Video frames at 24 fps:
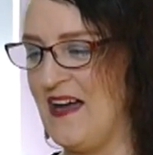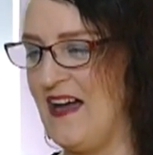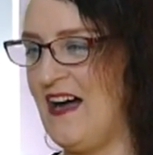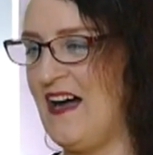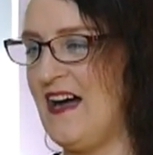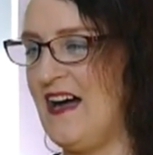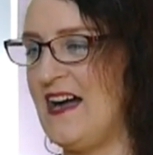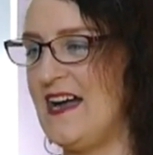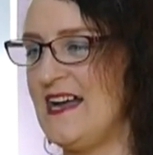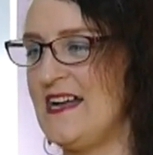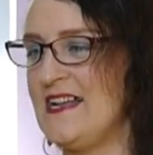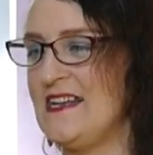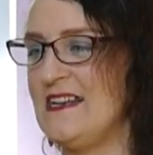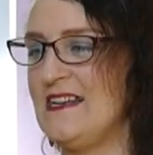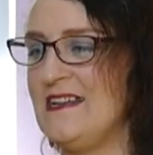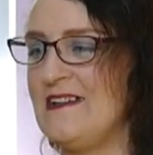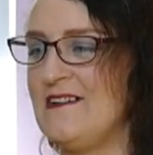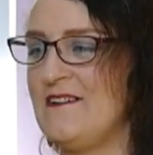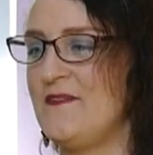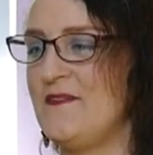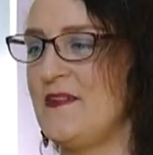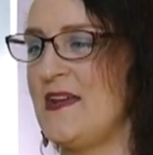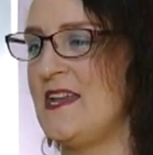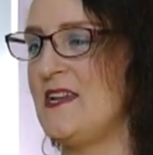I
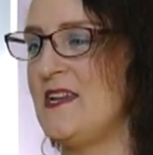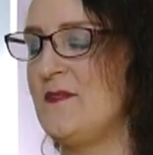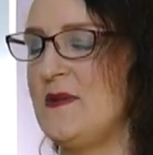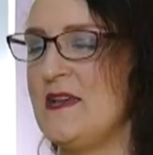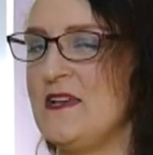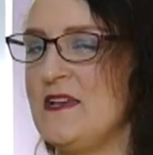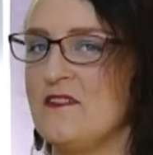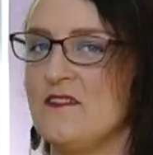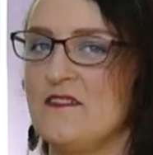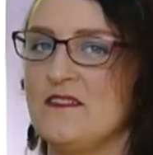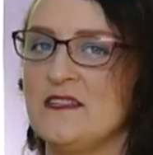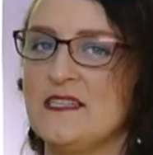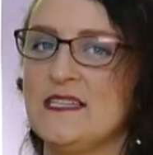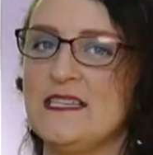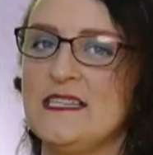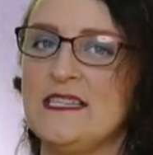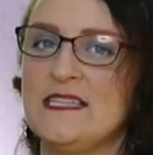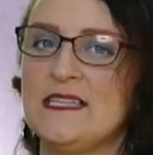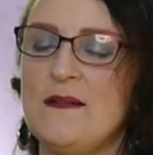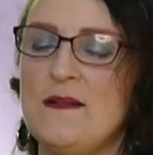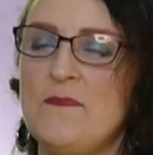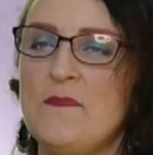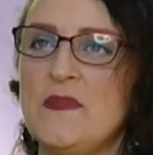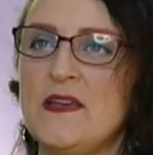love anime girls. There's
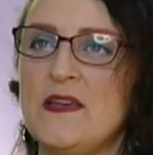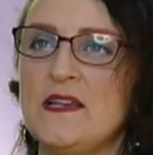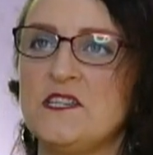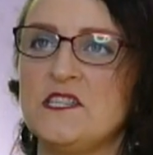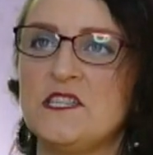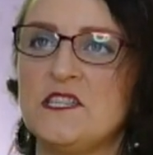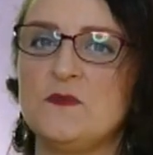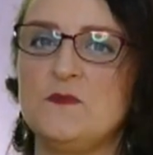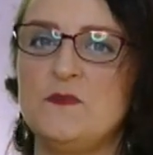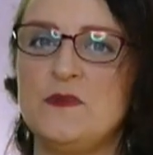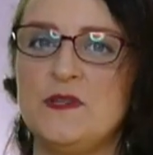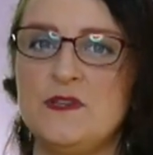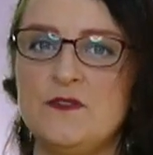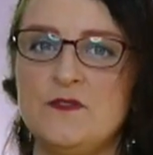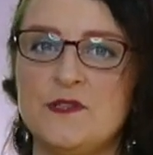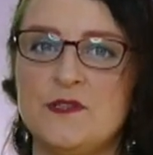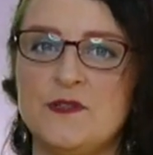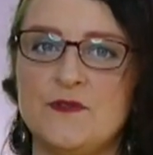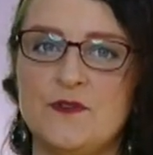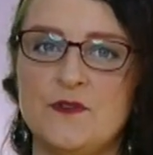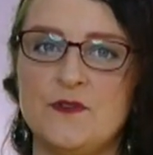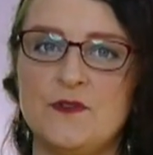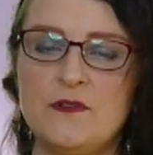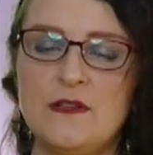something just
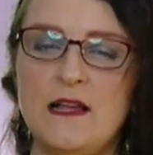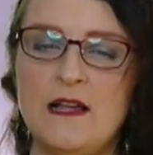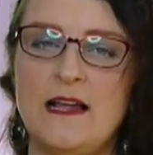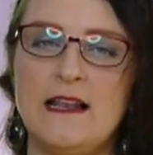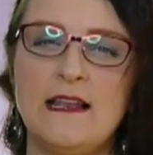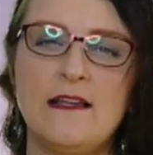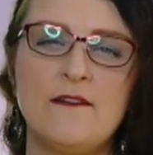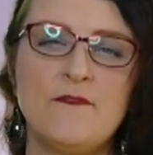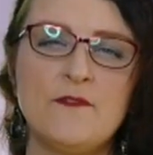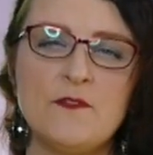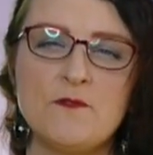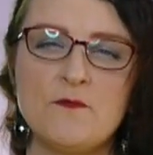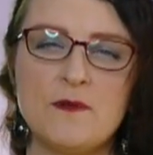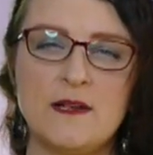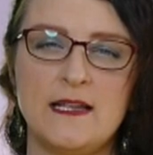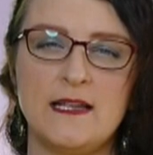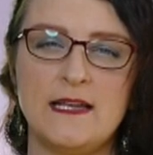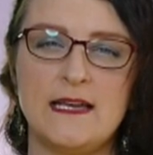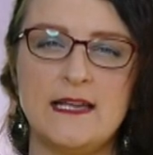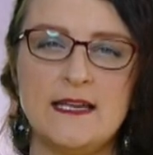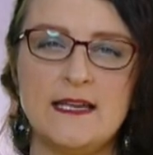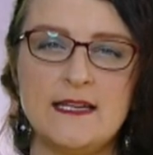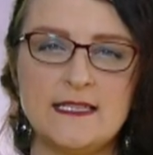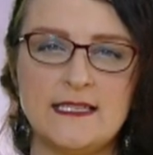beautiful. I love the
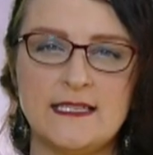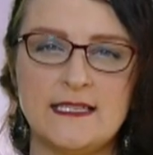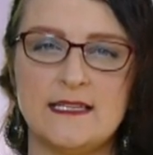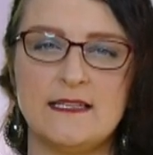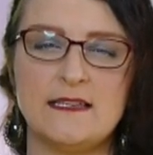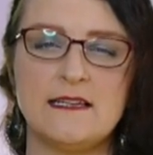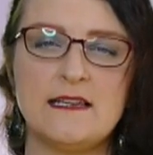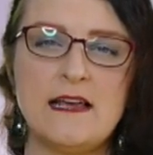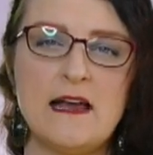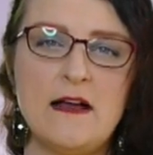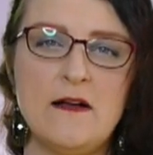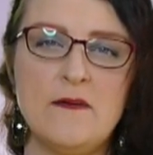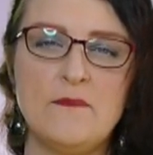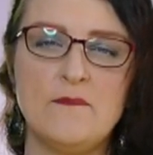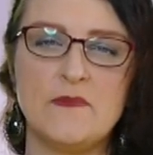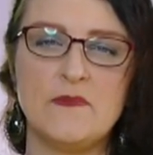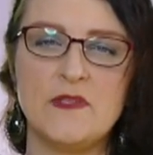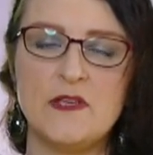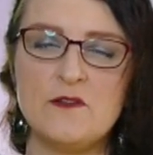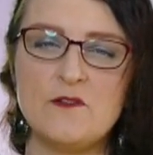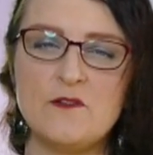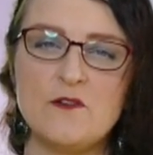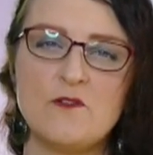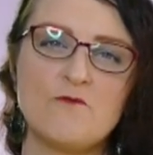really innocent,
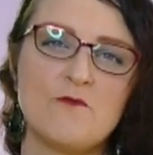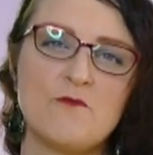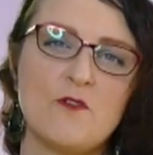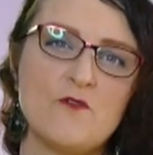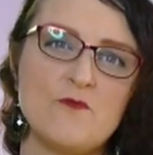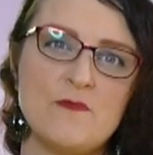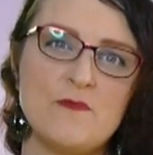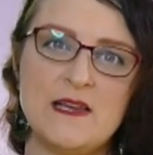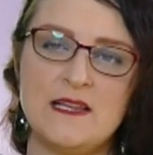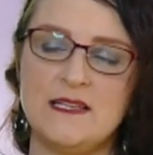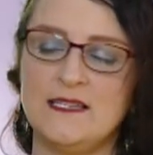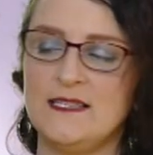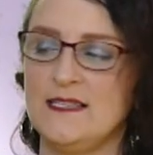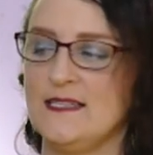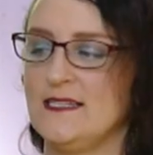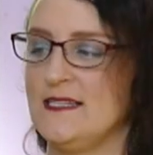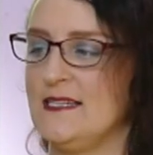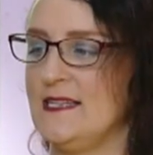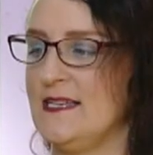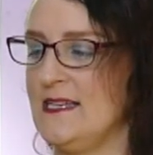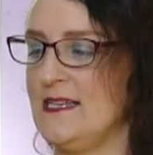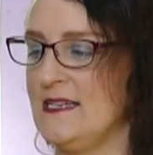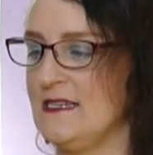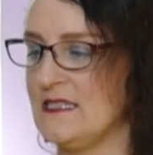you know, romances
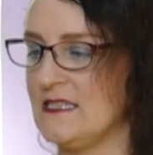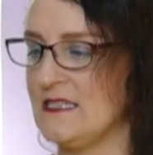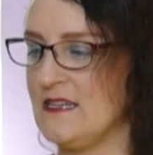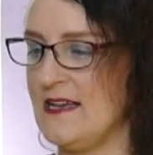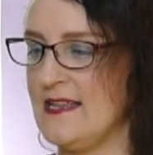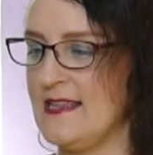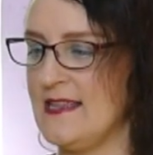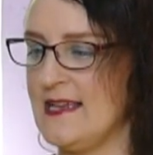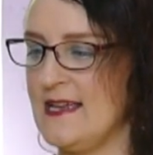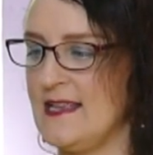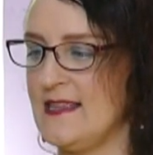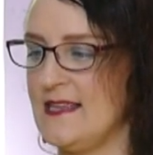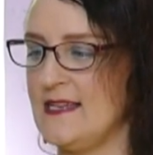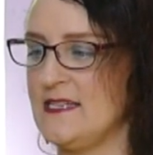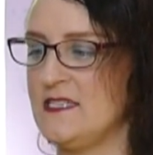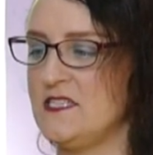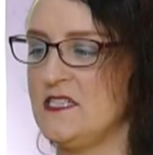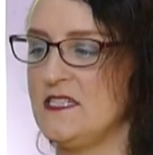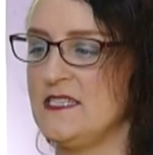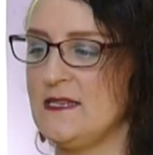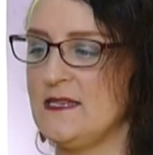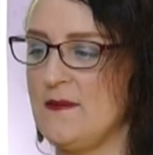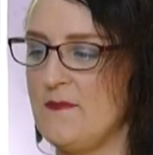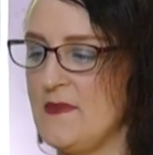and things like that. There's
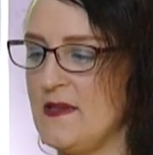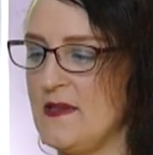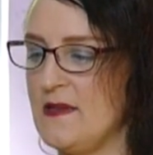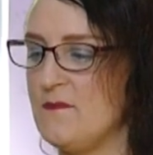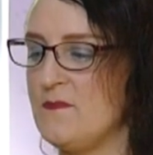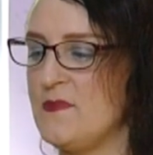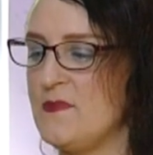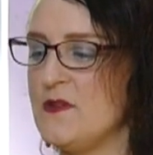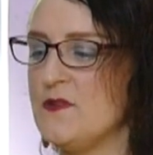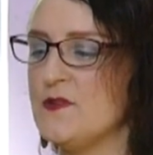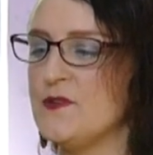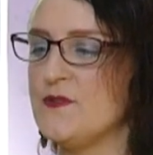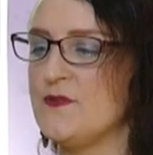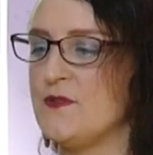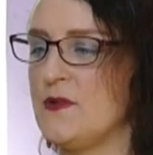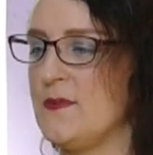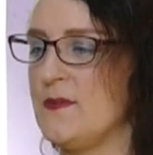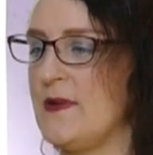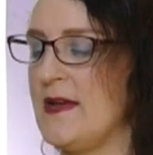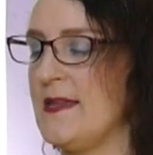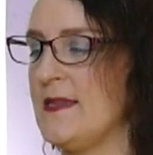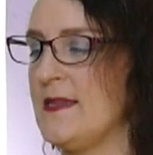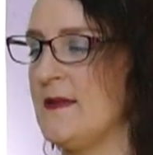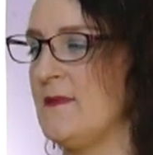just something beautiful
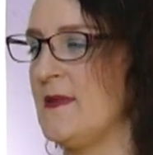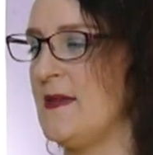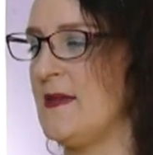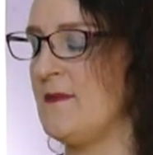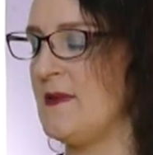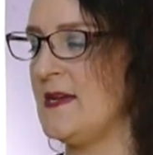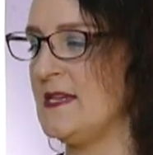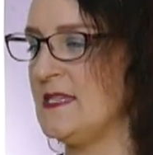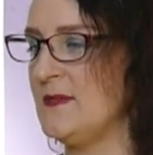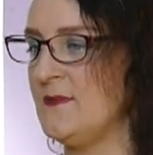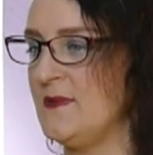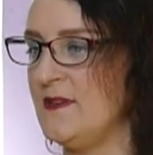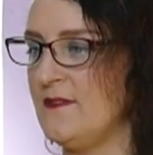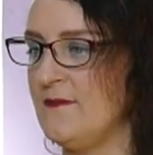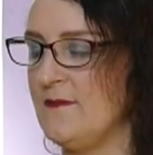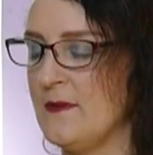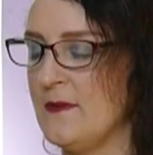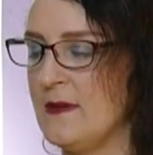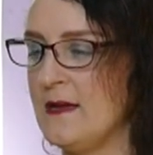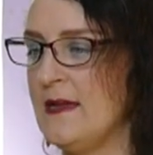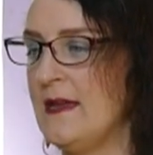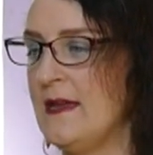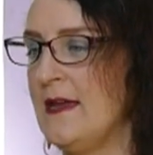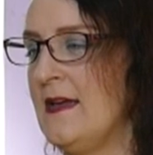about them that makes me
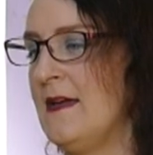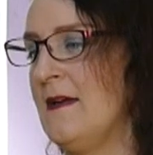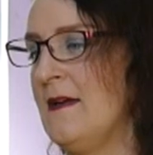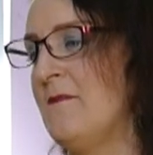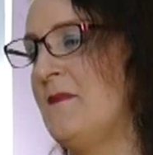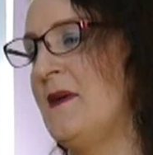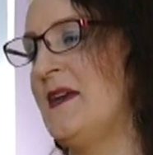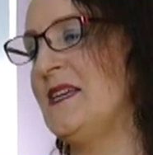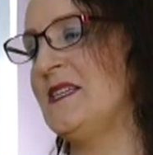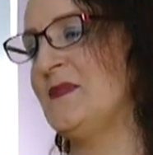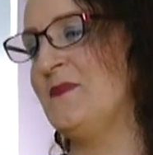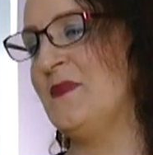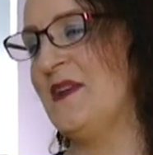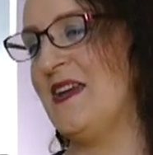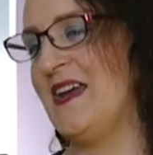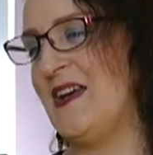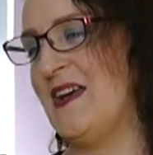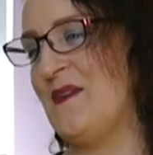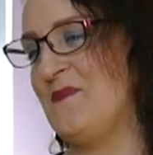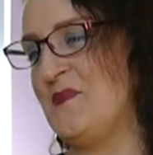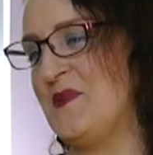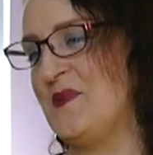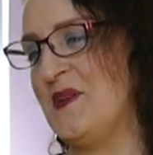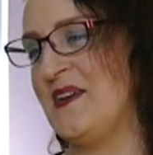
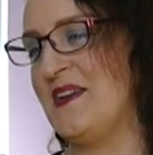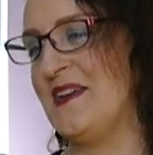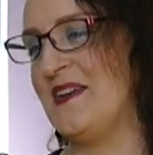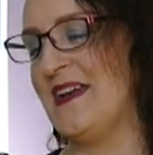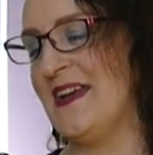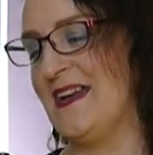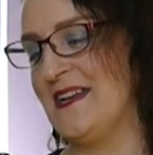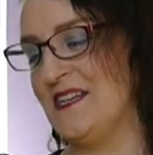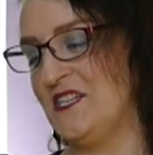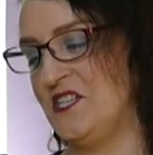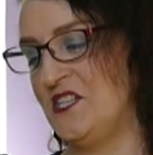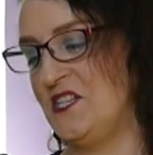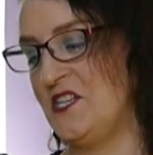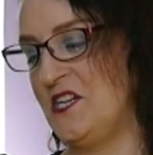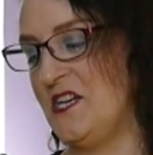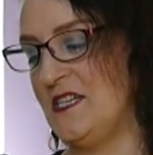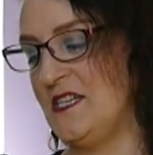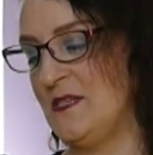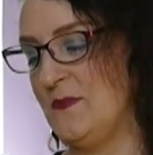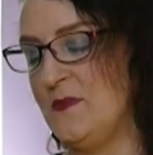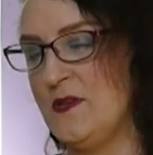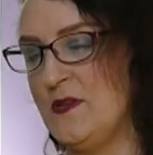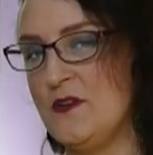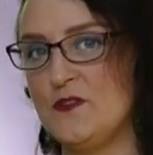happy. And
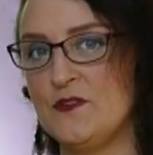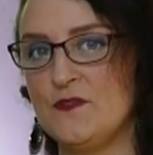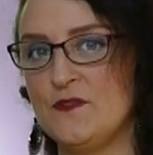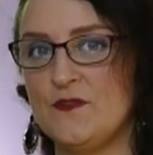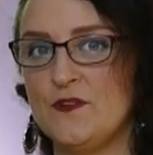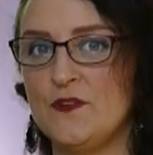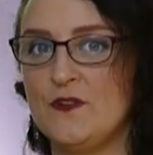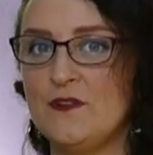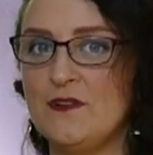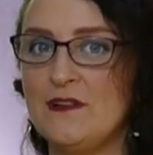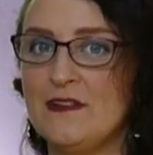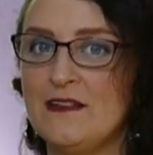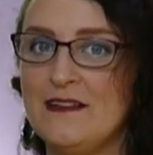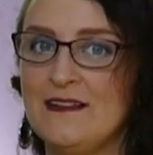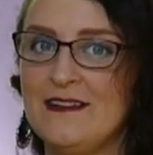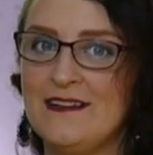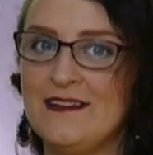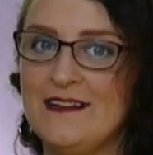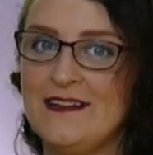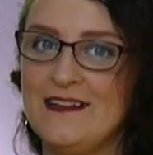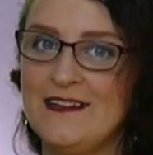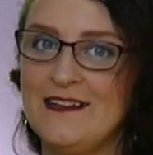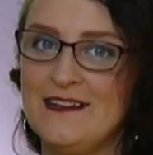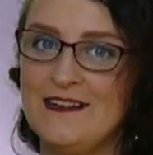she's
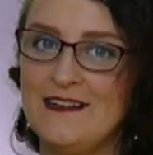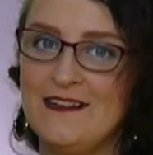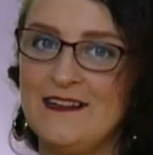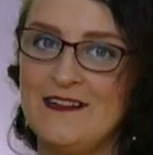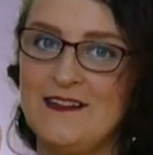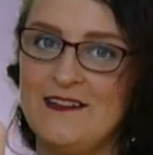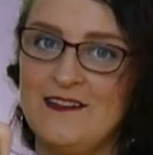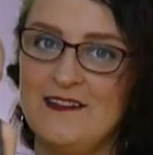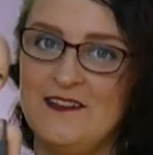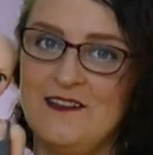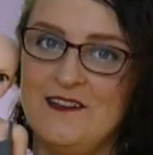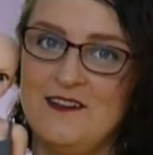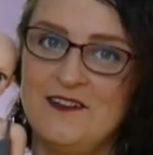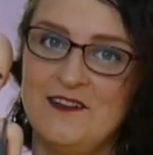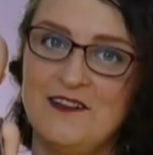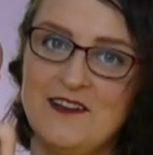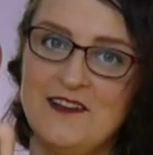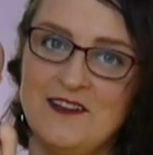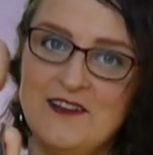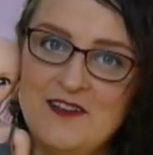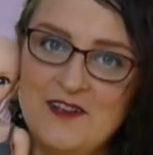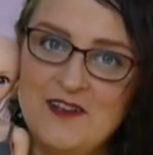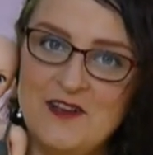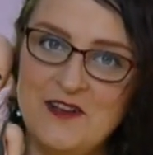beautiful. Look
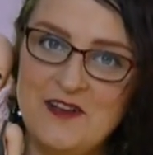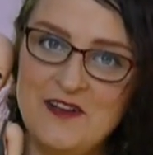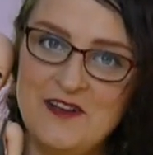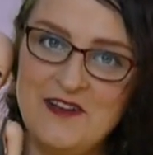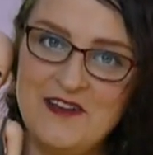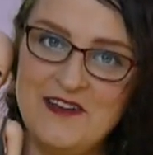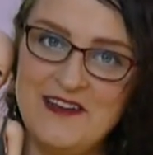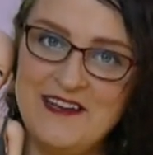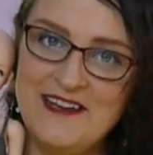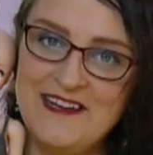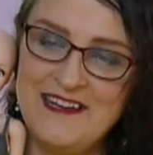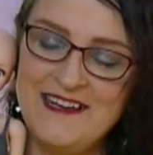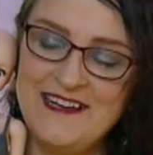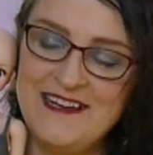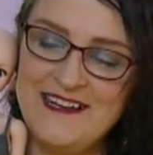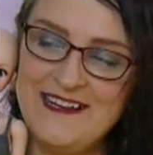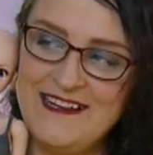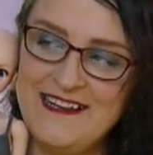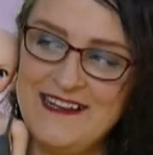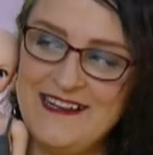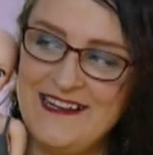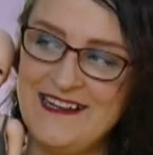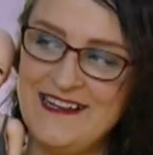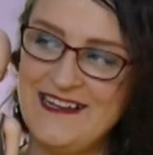at
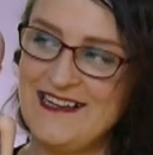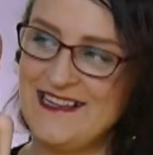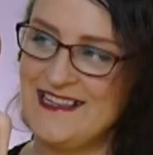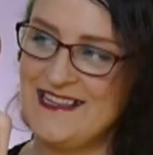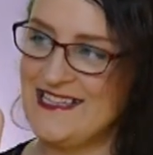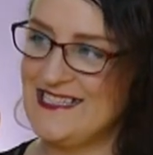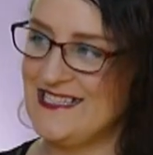her.